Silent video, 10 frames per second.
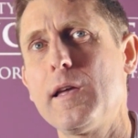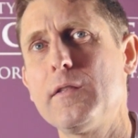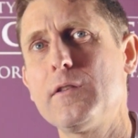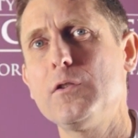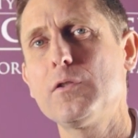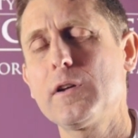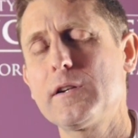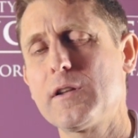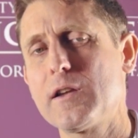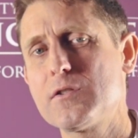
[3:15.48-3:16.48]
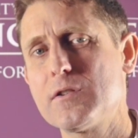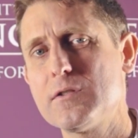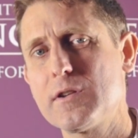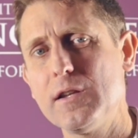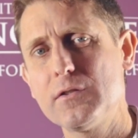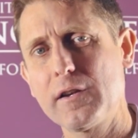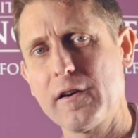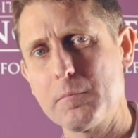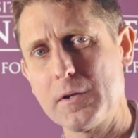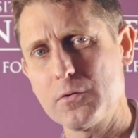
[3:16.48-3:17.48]
and the United Nations
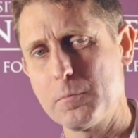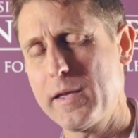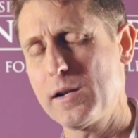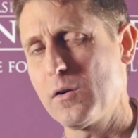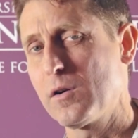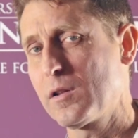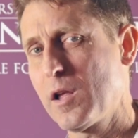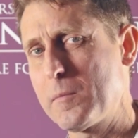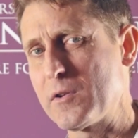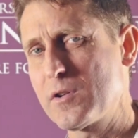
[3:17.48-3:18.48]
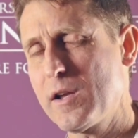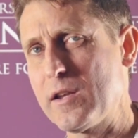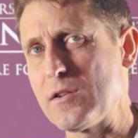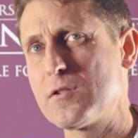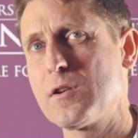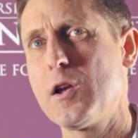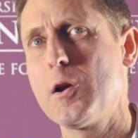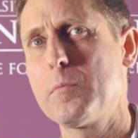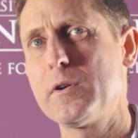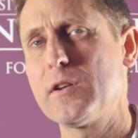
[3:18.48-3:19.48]
Intergovernmental Panel on Climate Change
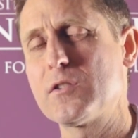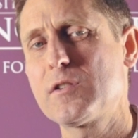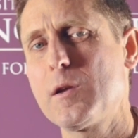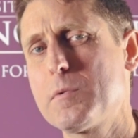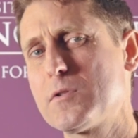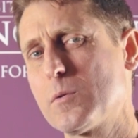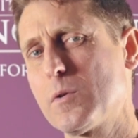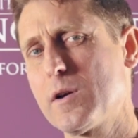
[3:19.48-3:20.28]
predicts temperature